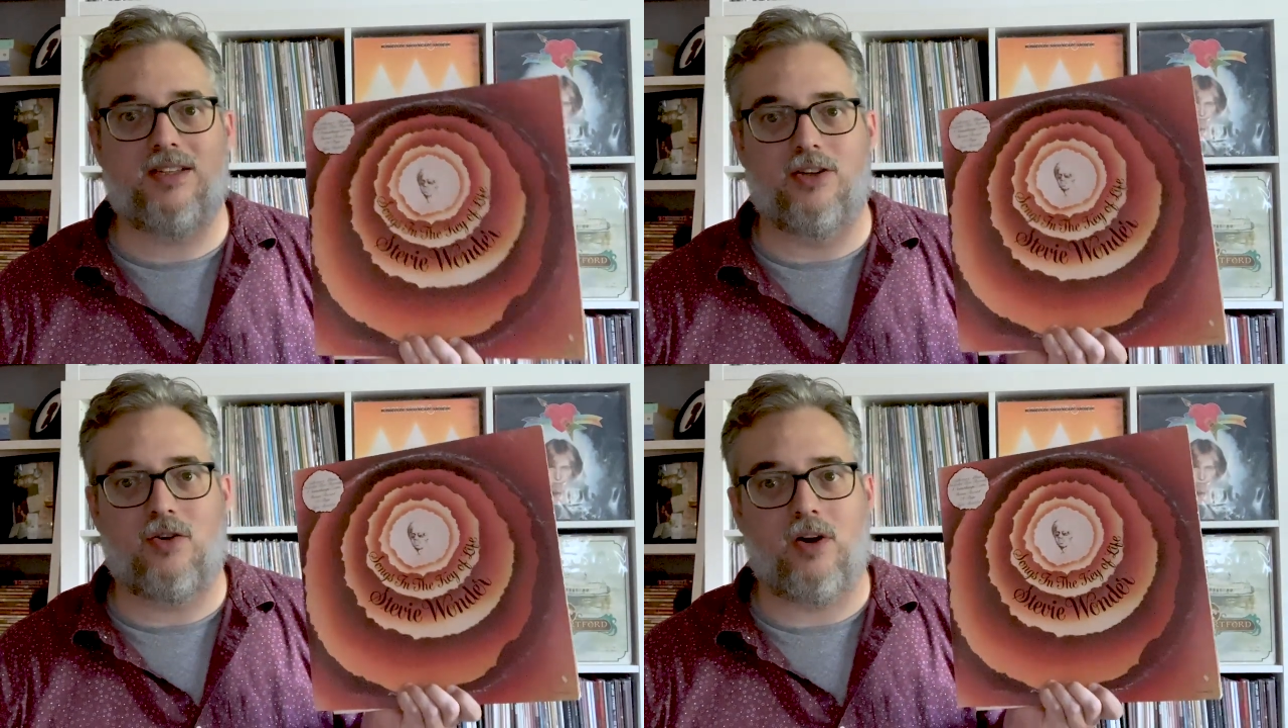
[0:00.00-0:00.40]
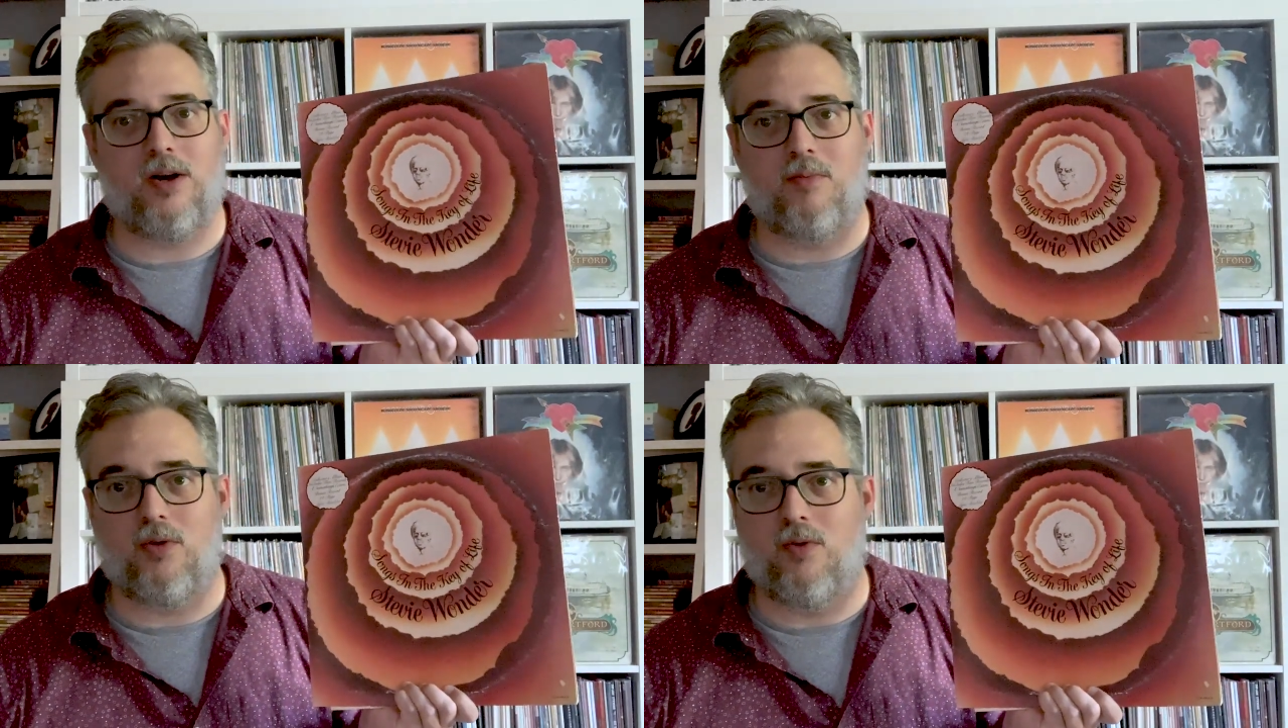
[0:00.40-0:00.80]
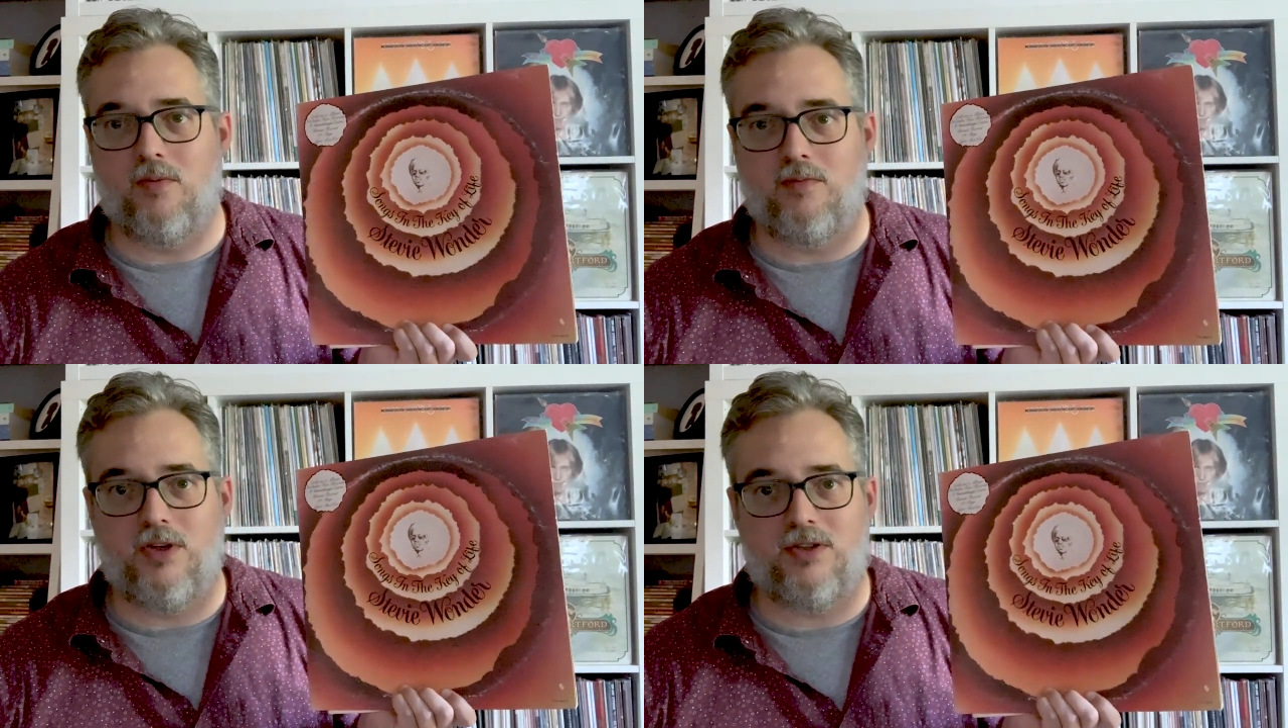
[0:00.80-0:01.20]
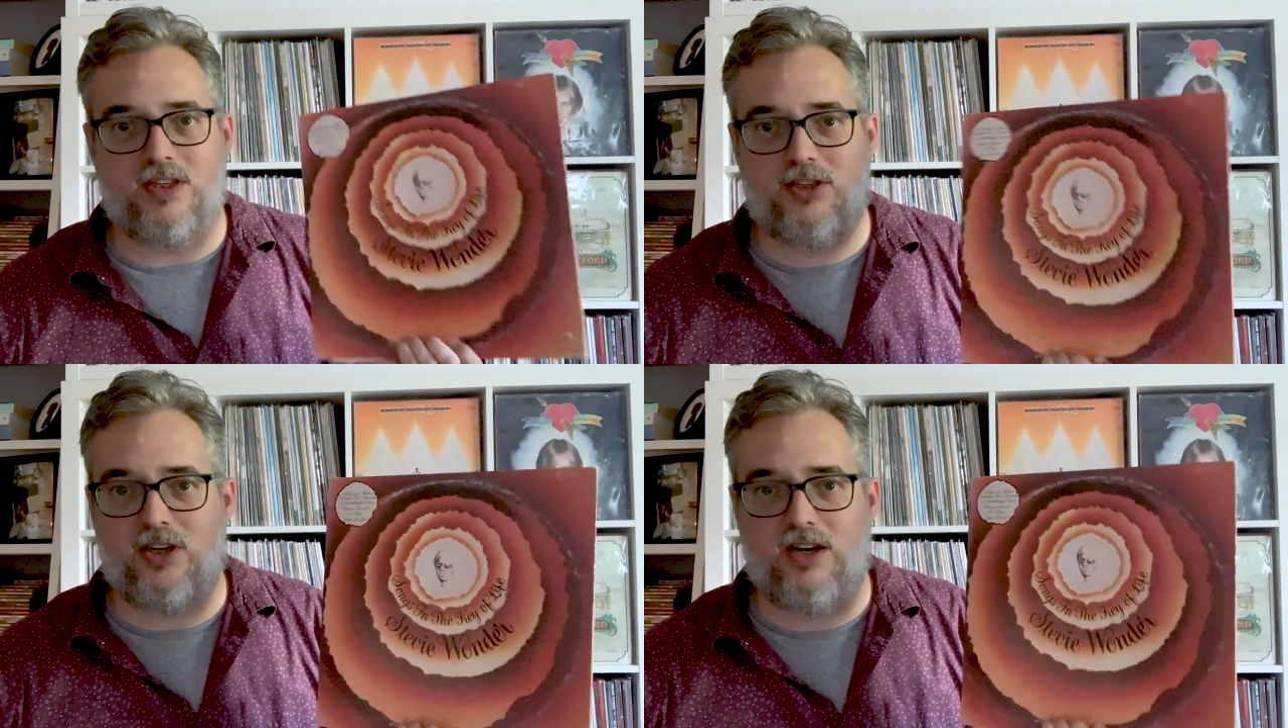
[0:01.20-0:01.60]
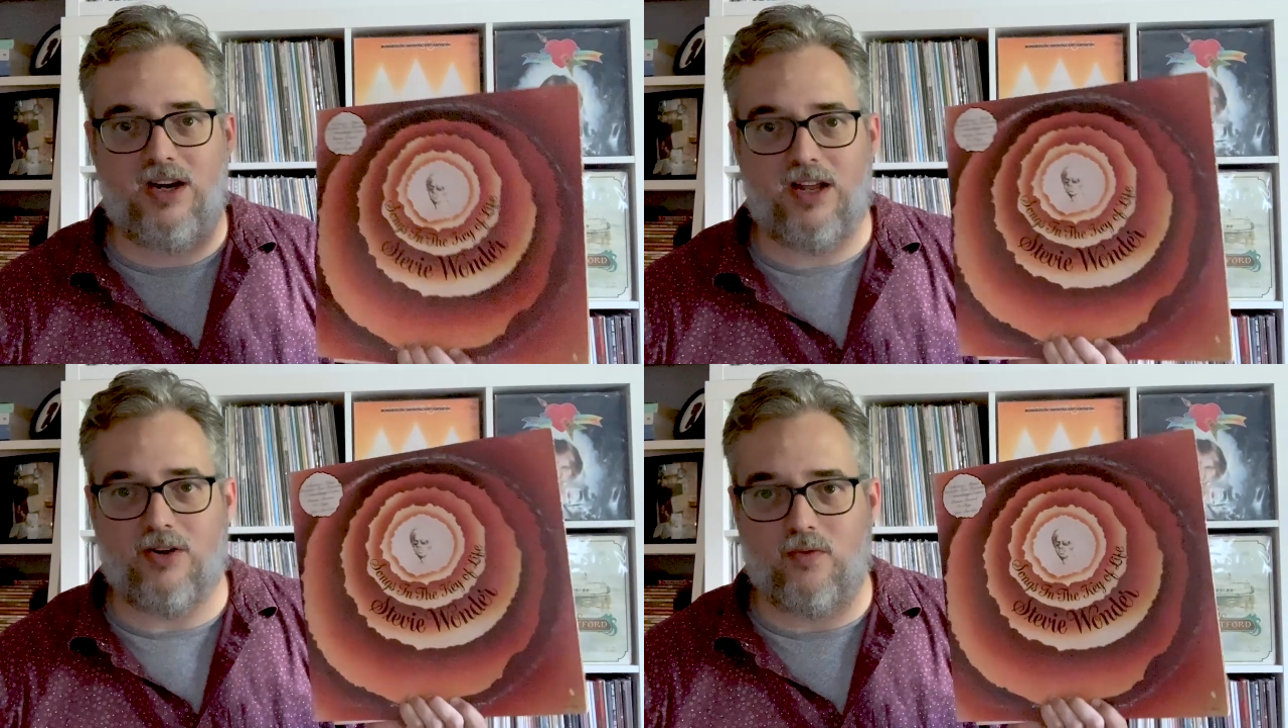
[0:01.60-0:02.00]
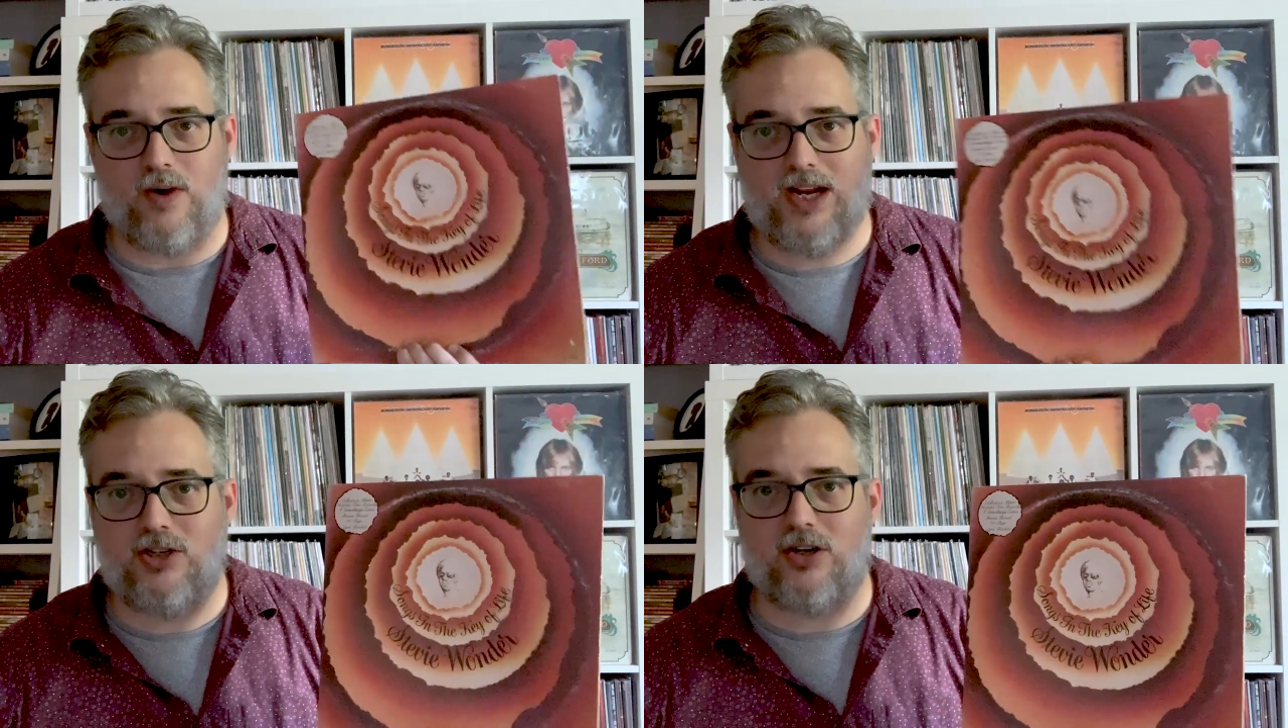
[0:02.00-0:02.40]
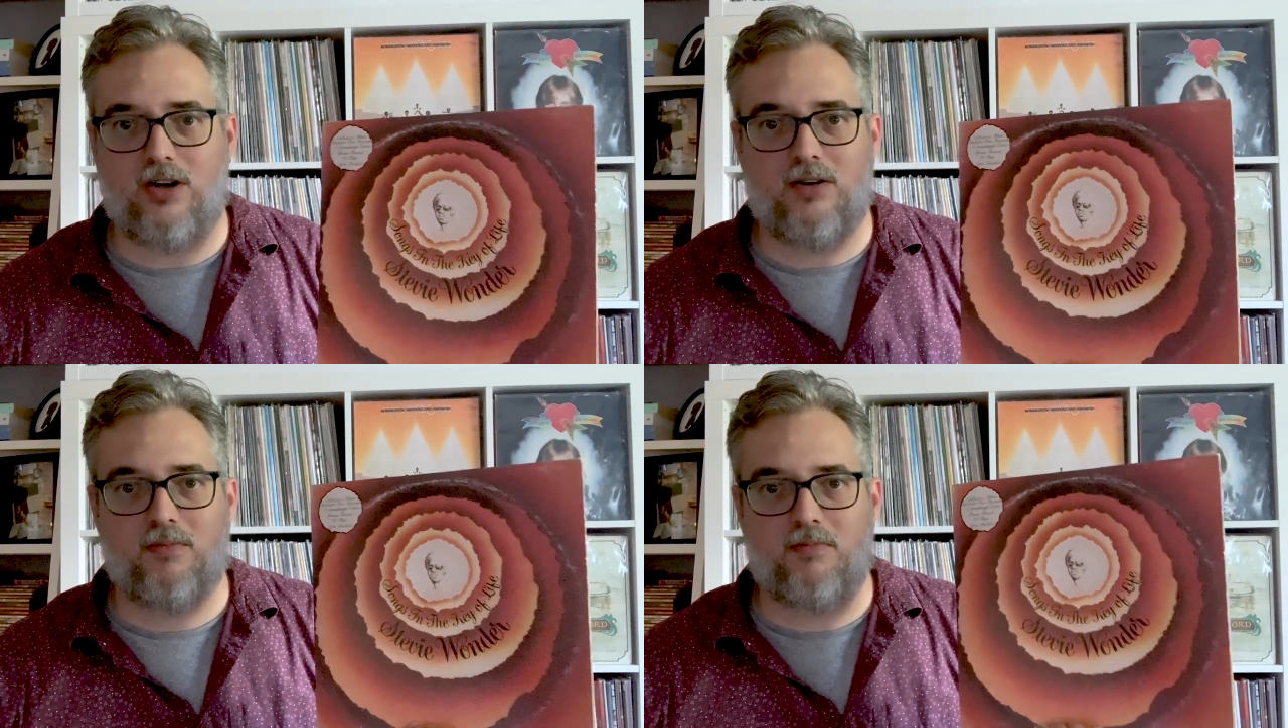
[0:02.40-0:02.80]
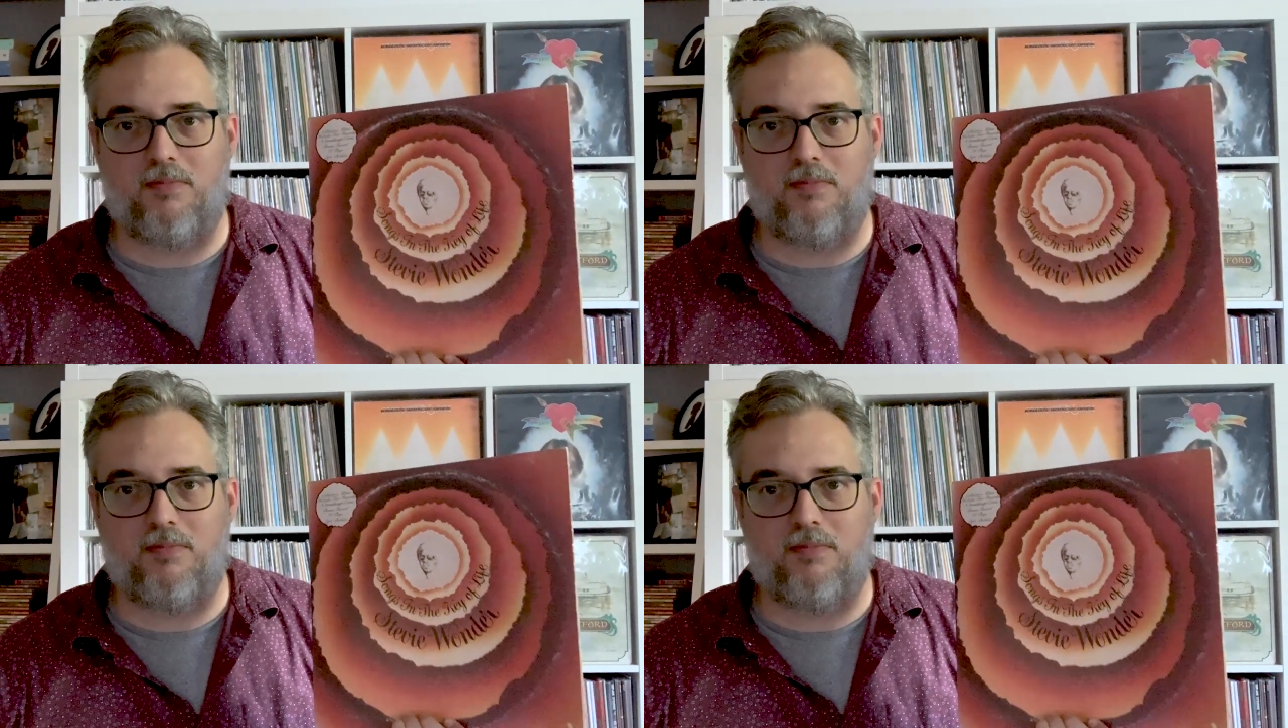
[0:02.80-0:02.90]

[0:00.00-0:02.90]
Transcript: an incredible musician and arranger,